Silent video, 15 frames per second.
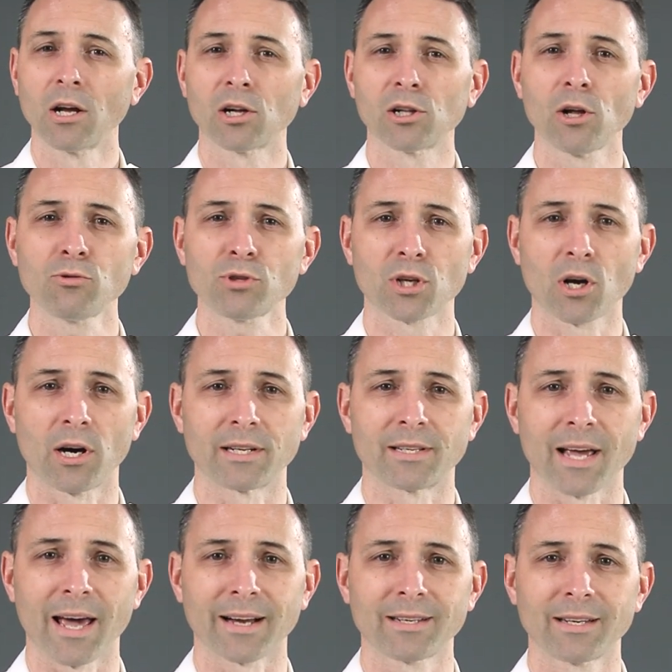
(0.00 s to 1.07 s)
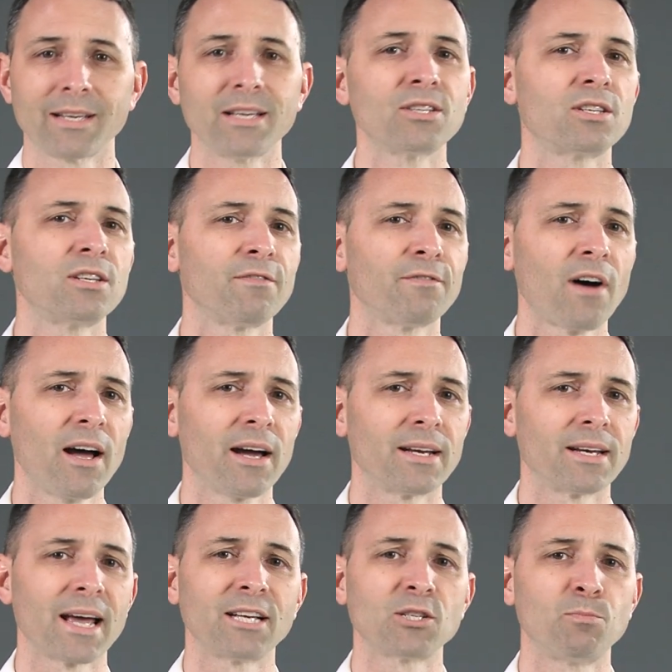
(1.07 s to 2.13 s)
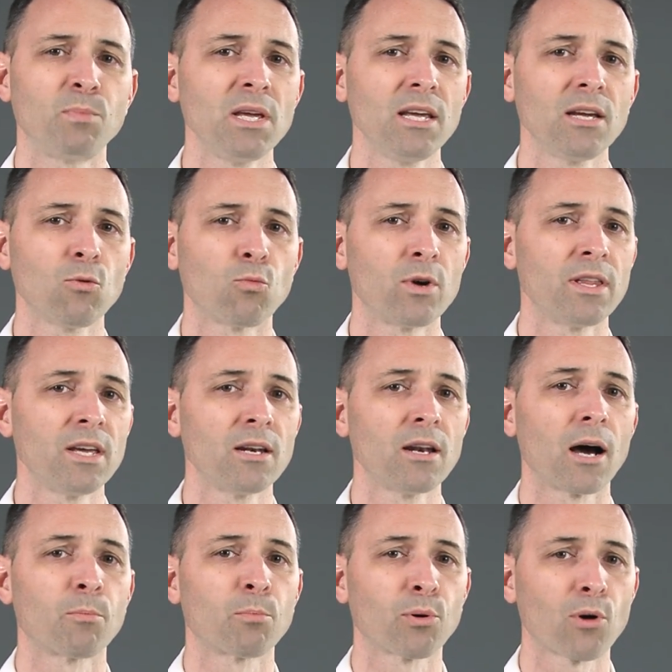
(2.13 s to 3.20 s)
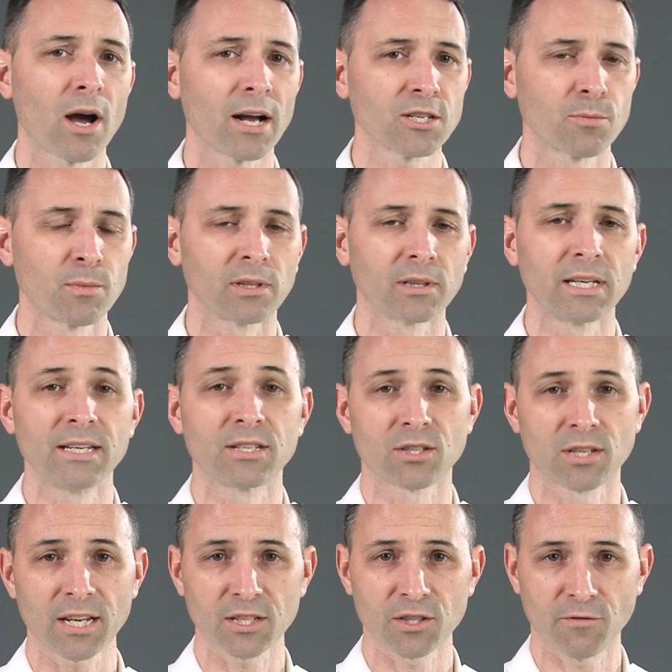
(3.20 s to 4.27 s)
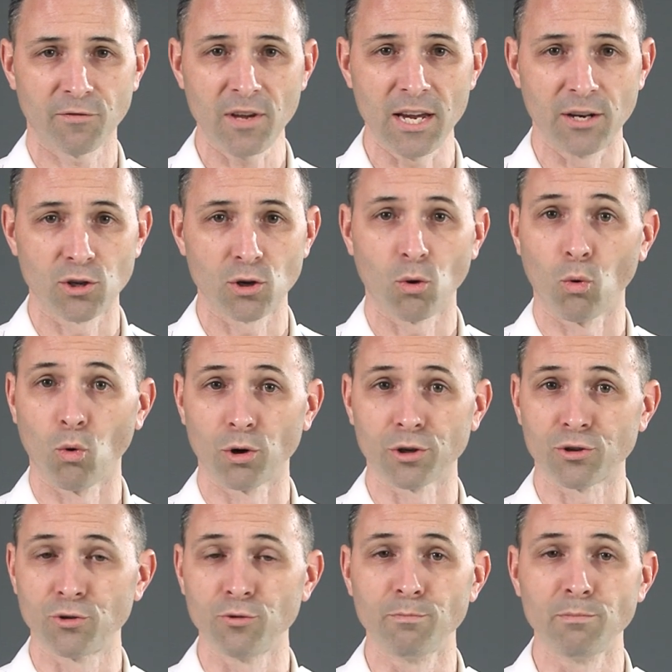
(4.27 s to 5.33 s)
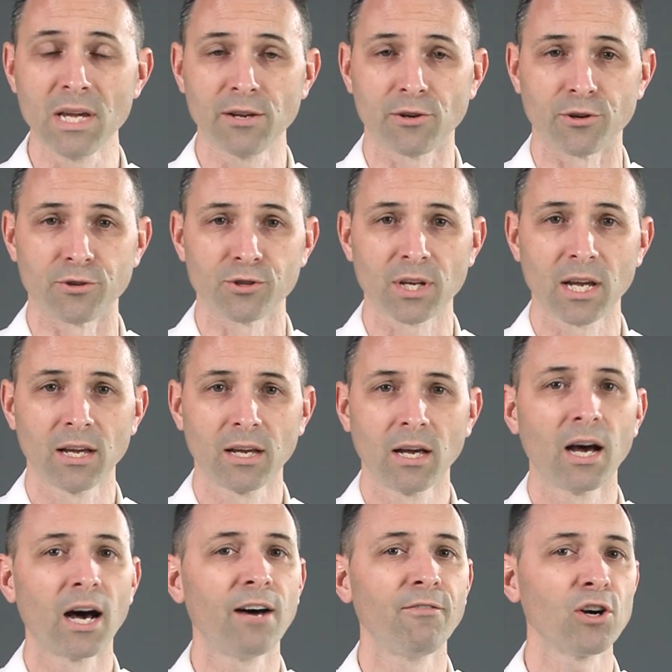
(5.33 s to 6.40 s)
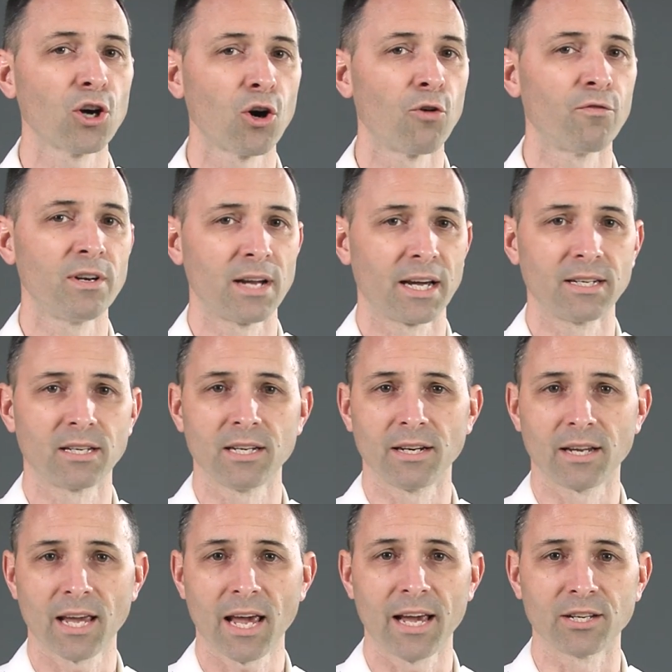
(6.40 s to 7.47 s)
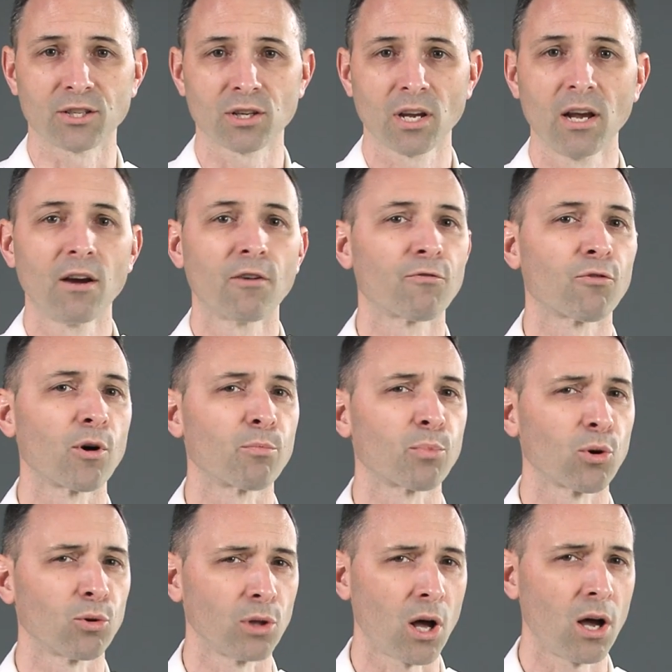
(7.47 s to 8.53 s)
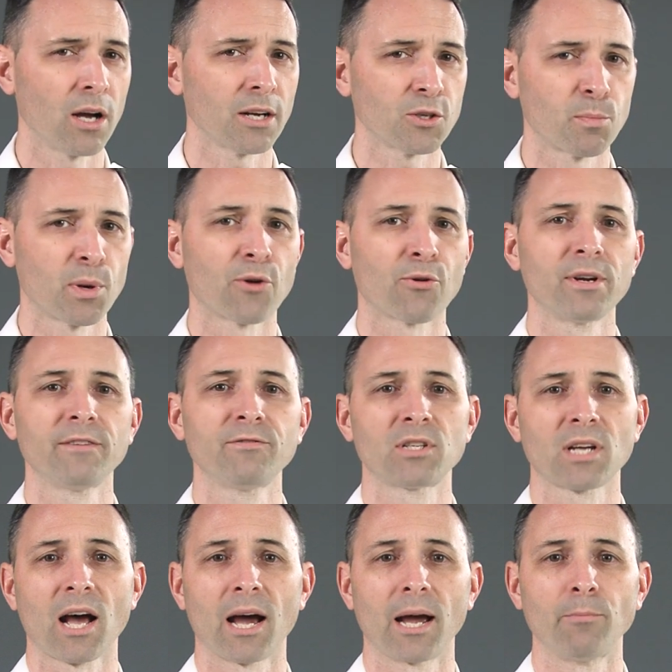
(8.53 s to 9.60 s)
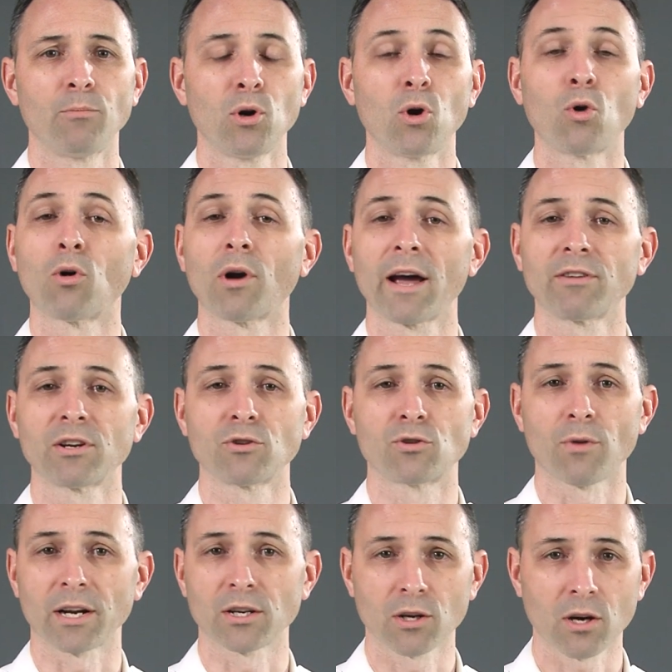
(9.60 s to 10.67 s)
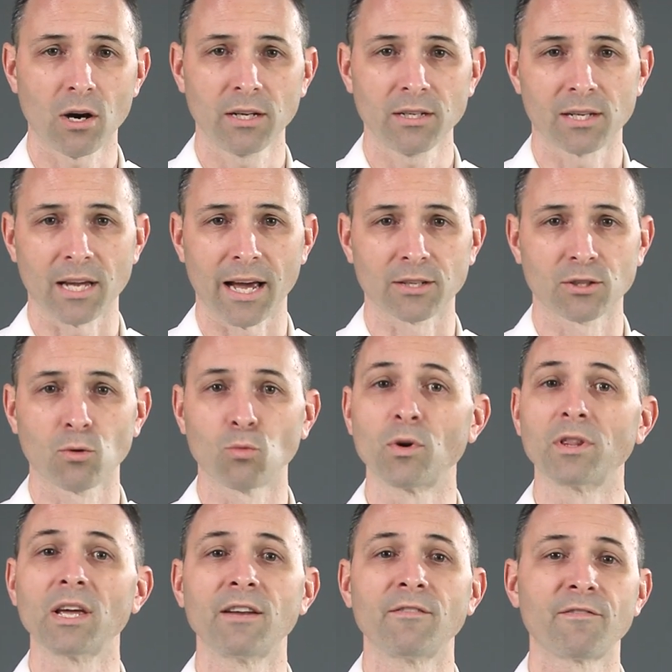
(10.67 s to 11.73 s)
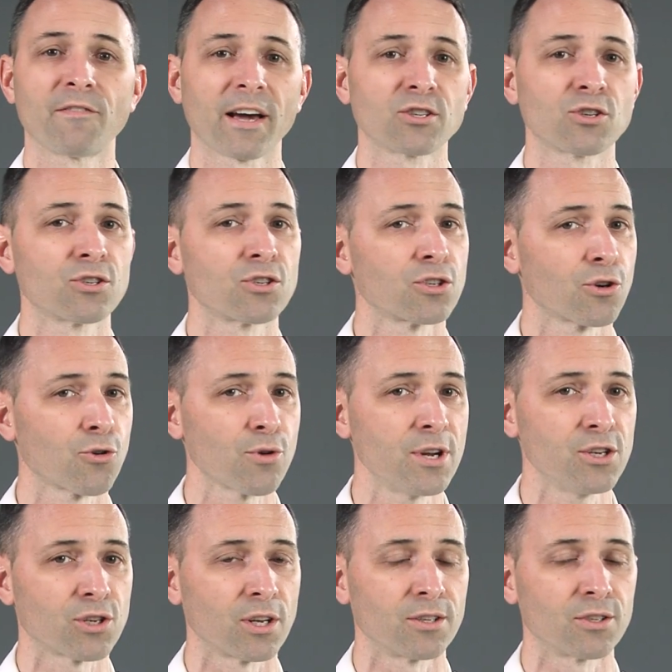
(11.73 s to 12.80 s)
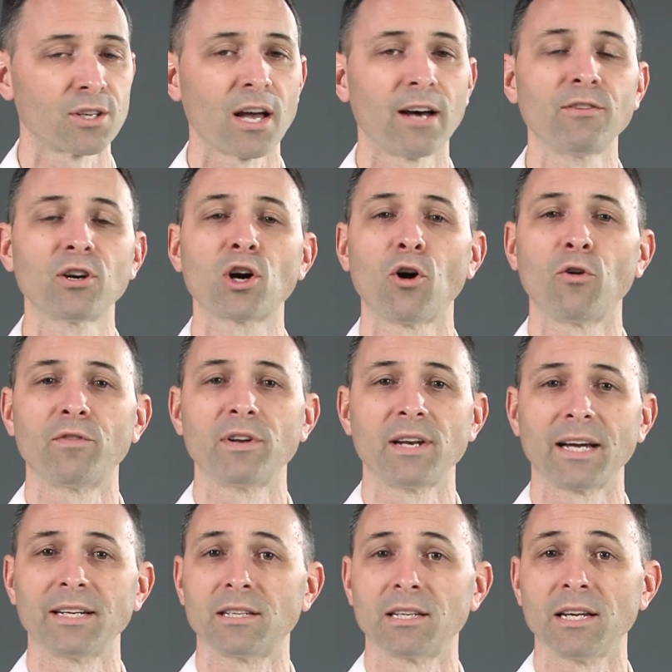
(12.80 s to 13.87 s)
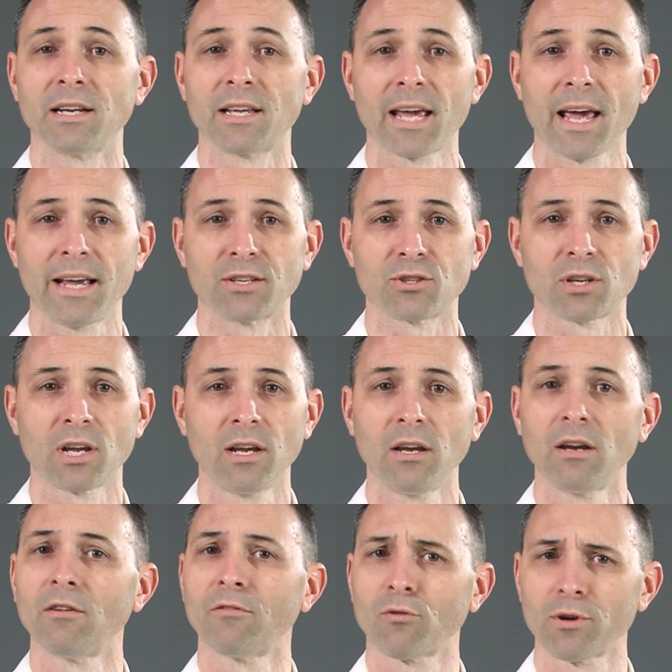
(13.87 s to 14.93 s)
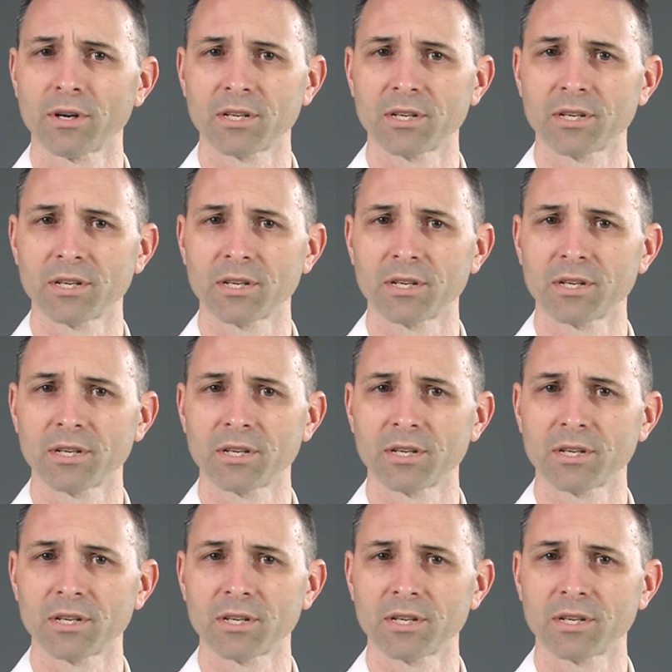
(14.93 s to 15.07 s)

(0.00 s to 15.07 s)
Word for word: Close contact is defined as being within approximately 6 feet or 2 meters of a COVID-19 case for a prolonged period of time or having direct contact with infectious secretions of a COVID-19 case, for